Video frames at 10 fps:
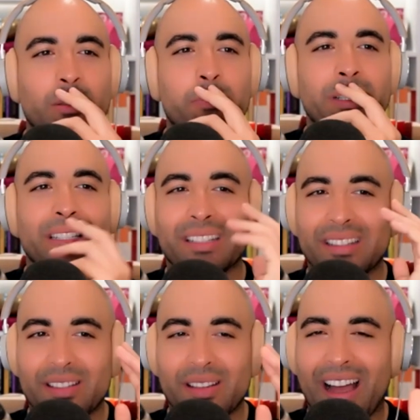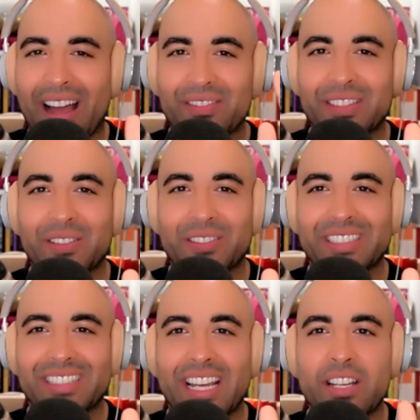but I have to go on
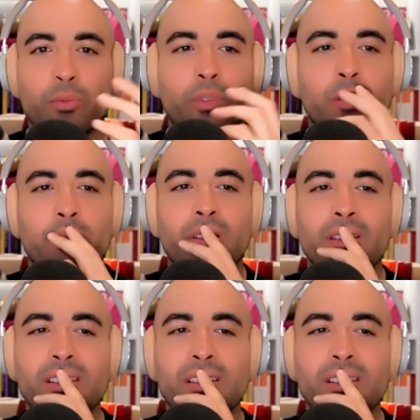this tangent with you because